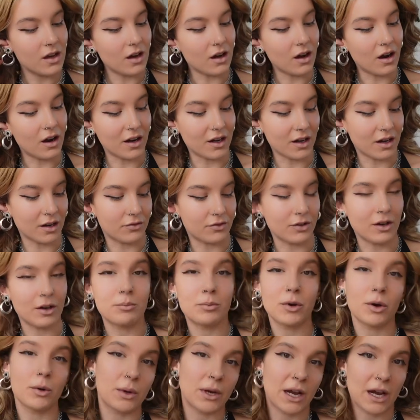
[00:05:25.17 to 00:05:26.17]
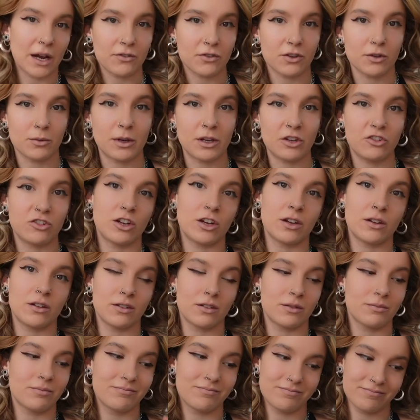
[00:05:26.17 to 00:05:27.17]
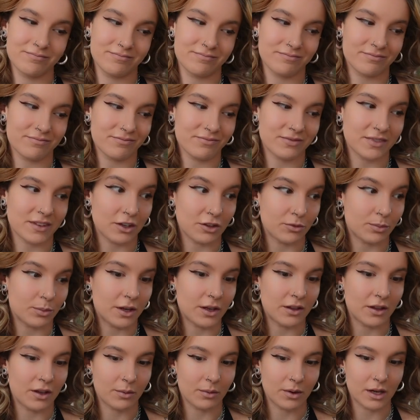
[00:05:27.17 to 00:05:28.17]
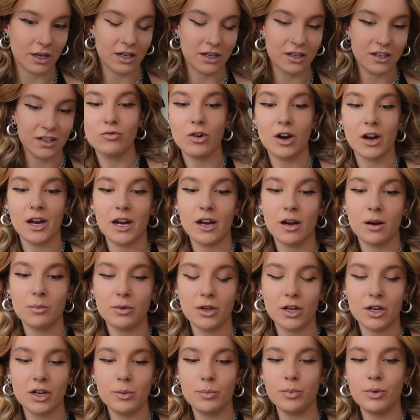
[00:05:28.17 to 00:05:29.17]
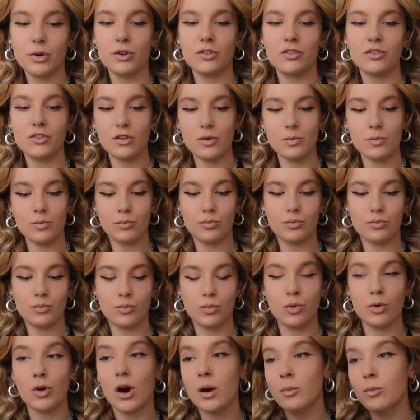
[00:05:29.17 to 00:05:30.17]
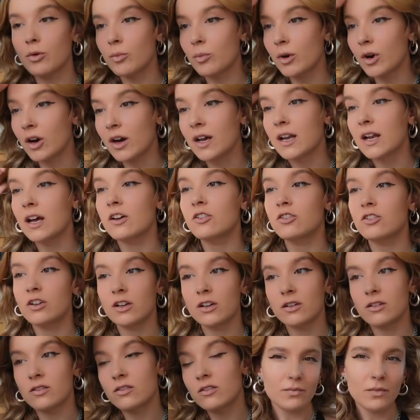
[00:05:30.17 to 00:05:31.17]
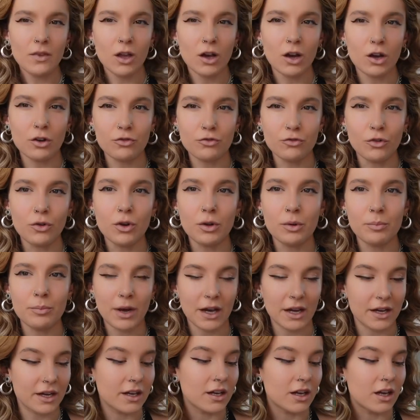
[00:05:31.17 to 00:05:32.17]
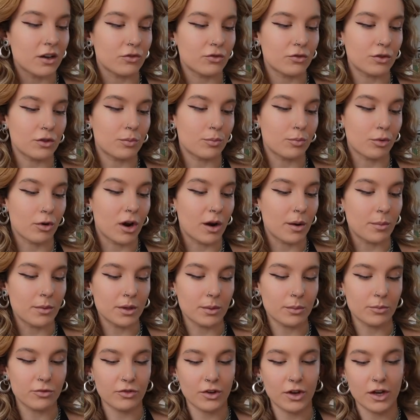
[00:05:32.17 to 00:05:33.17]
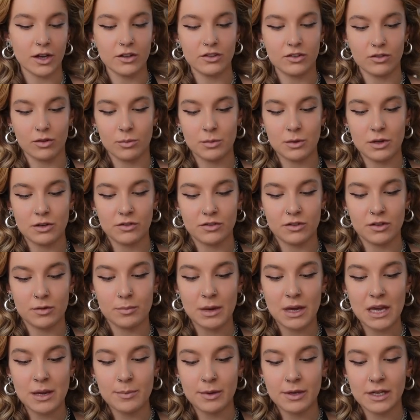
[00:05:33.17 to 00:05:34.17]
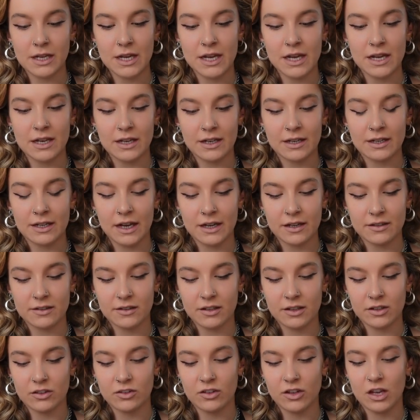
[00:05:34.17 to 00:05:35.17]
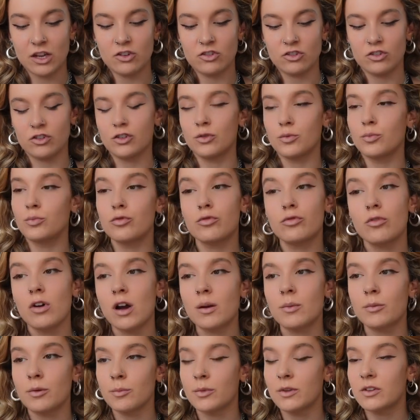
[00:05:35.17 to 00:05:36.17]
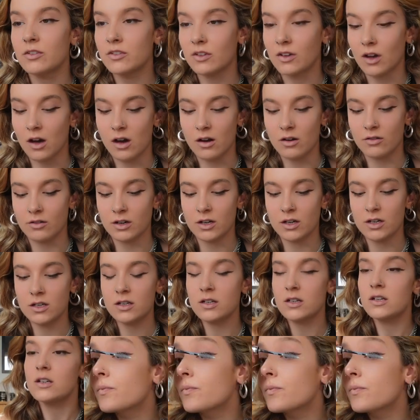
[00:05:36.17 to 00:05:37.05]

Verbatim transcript: I love it, but we have some issues. Let's put it that way. Right, I'm gonna put some primer on my eyelashes. I've fallen back in love with priming them first, so I'm using the Maybelline Lash Sensational Primer Mascara.